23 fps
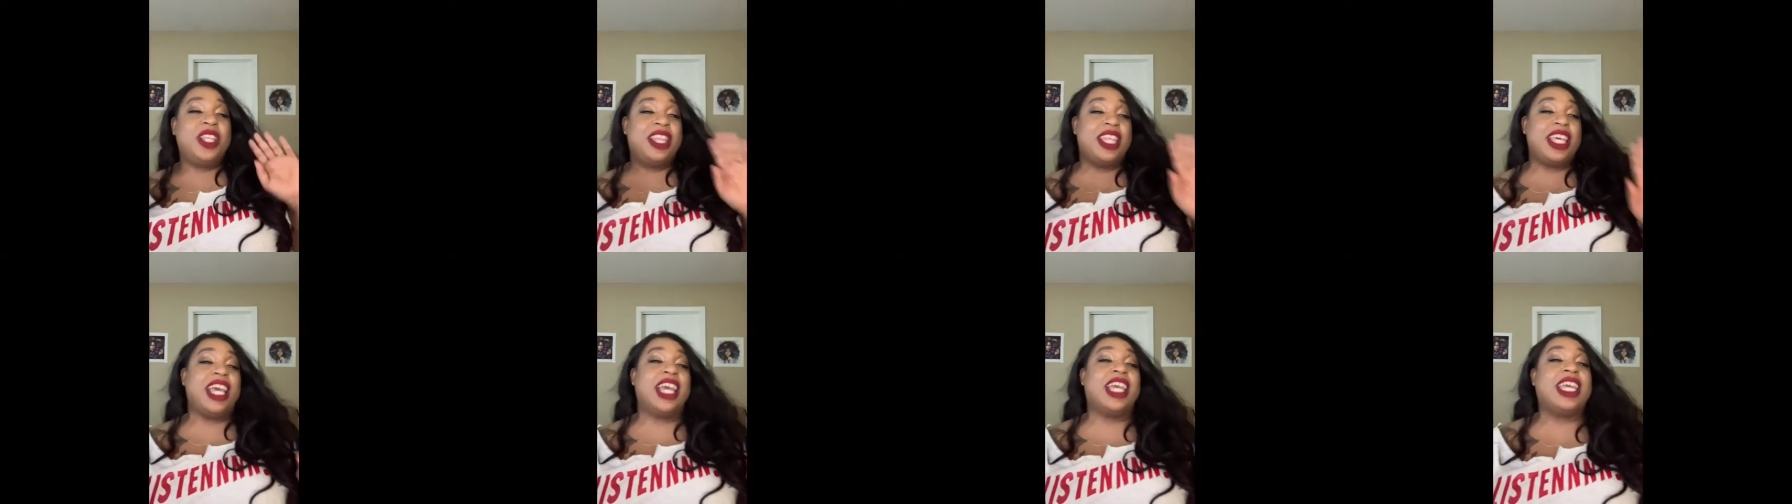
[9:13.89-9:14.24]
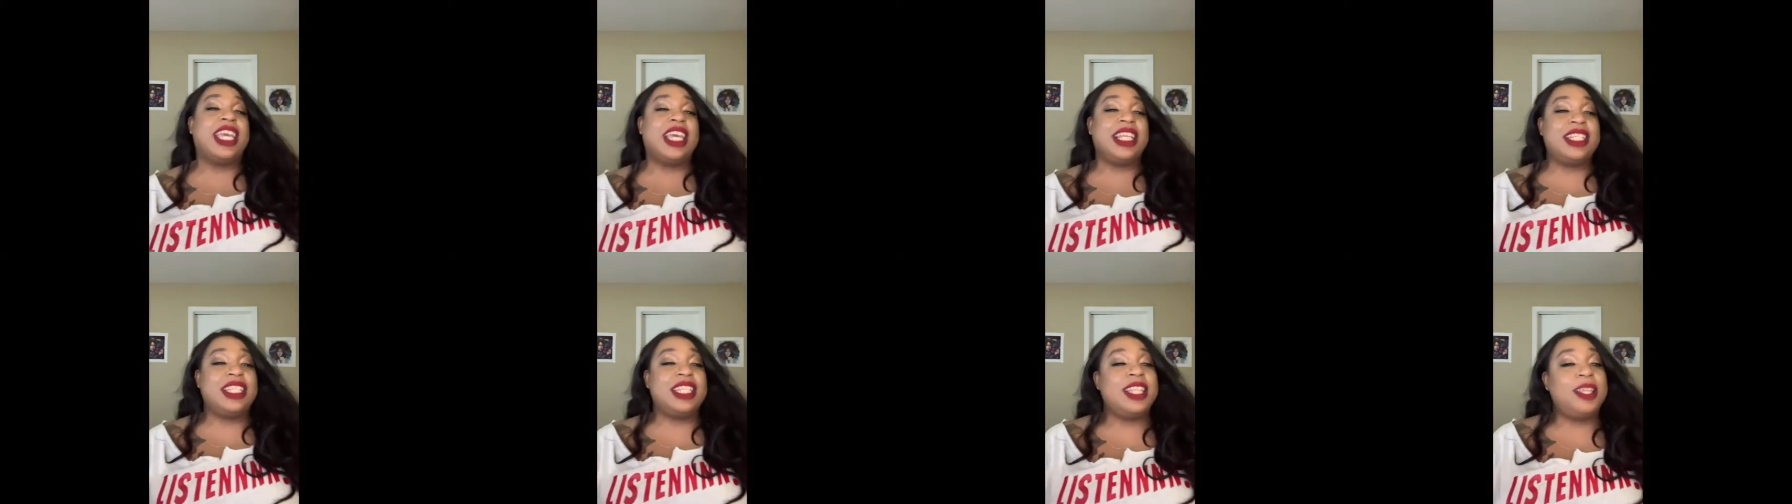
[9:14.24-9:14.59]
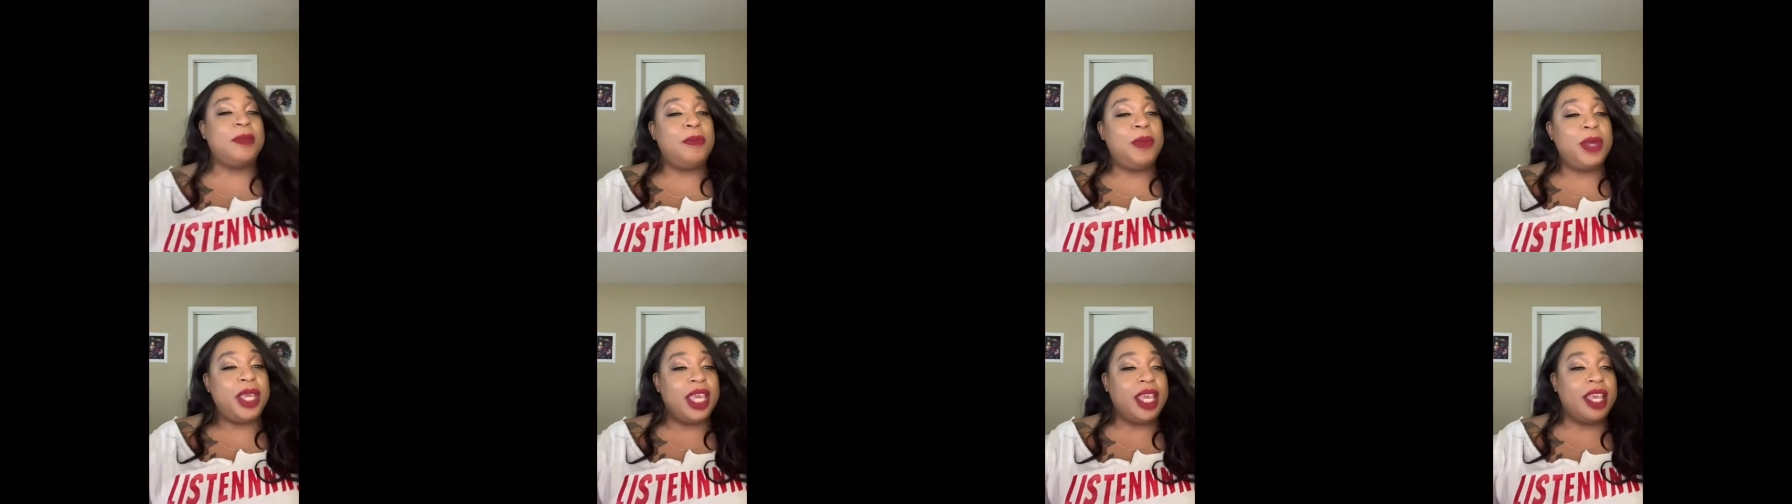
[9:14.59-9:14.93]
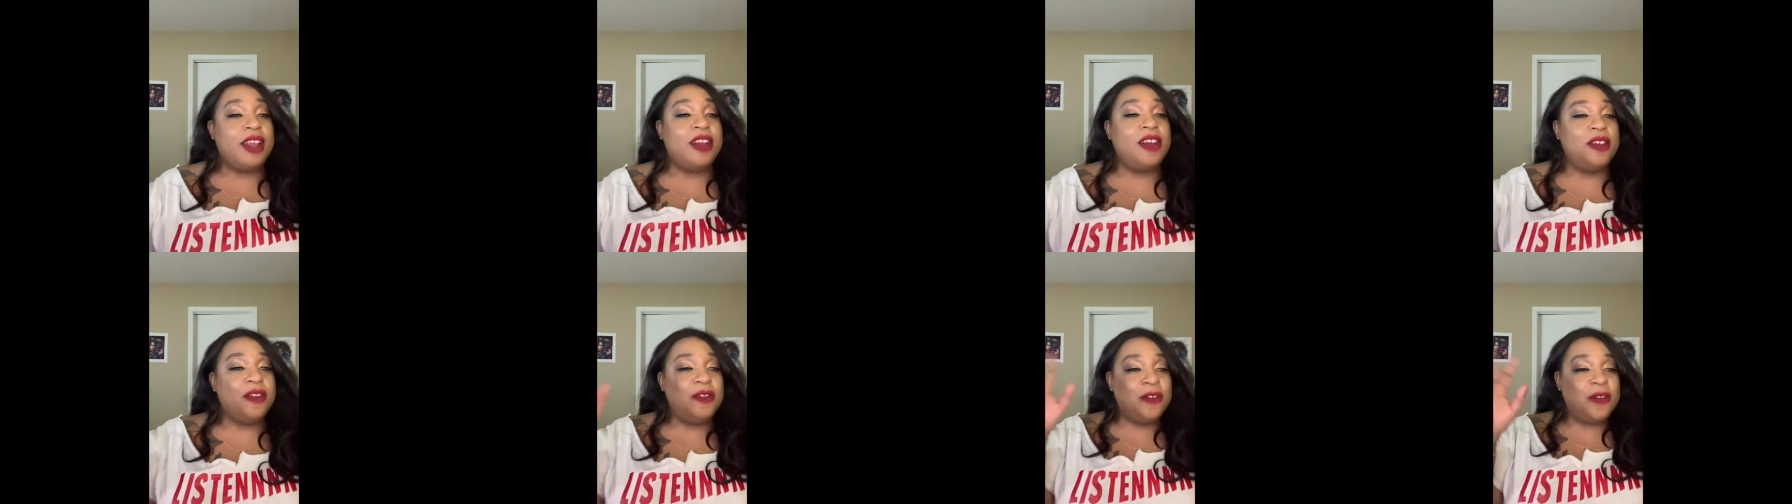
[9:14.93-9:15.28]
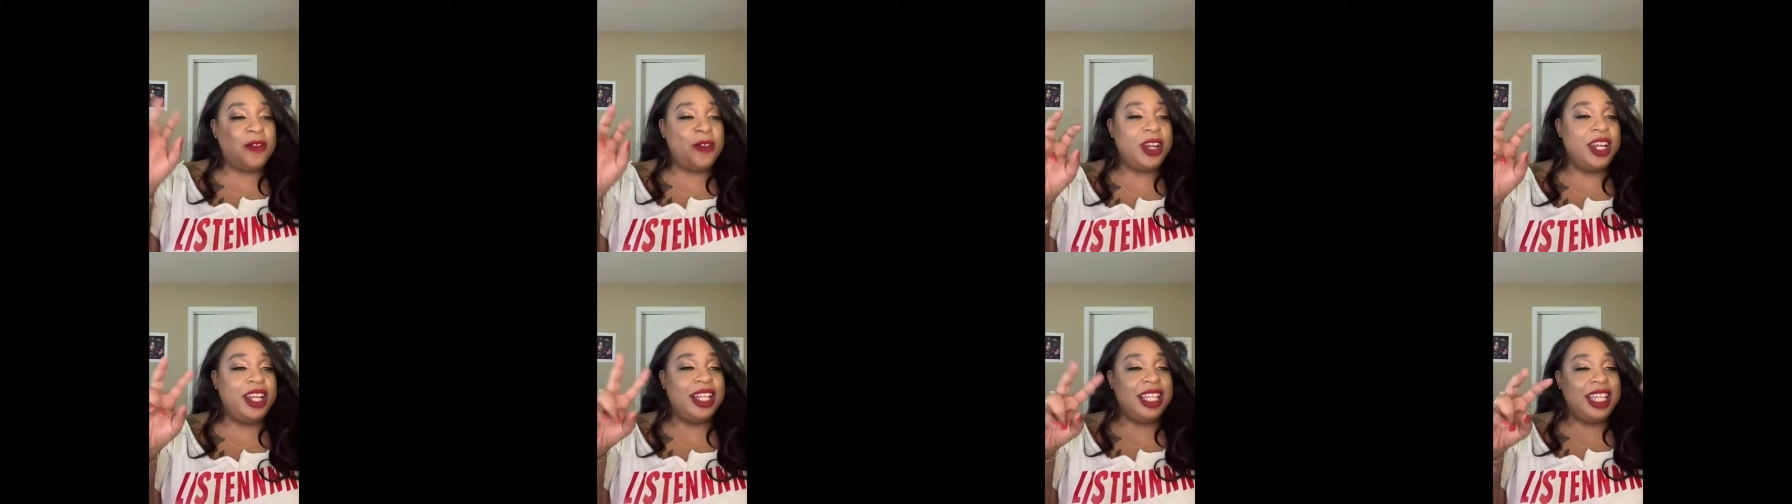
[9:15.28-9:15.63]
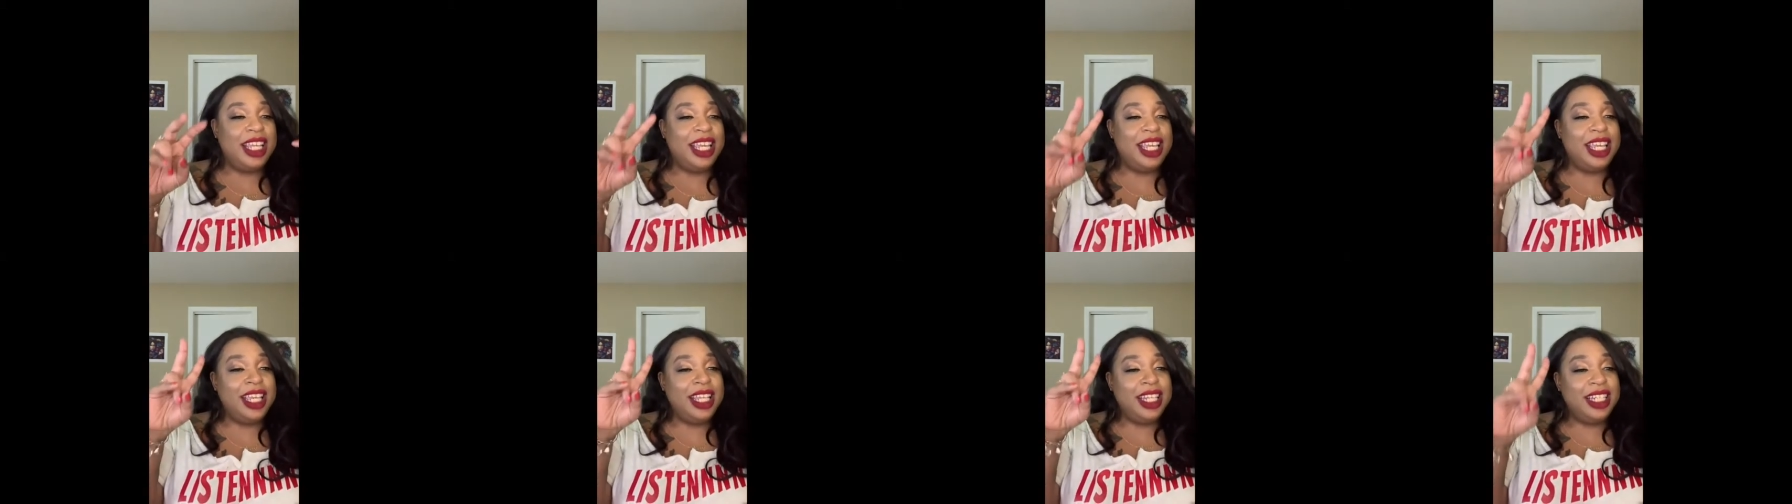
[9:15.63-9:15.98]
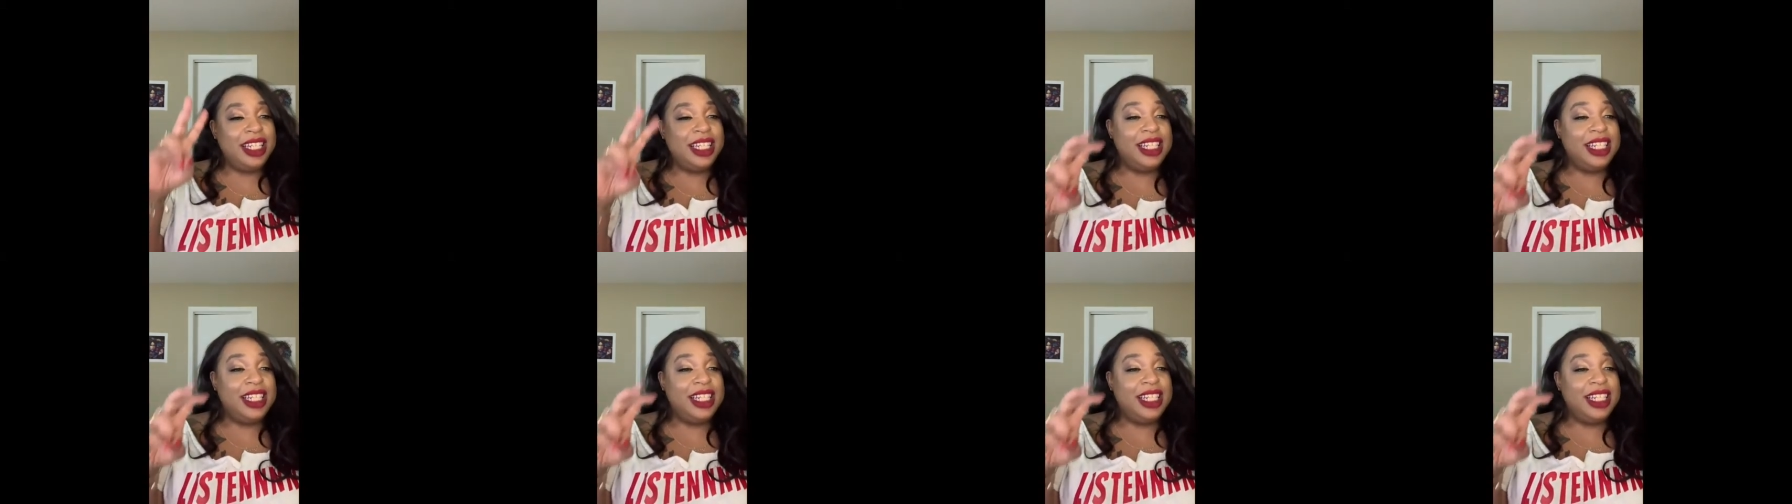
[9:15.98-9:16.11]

then get to the big friendly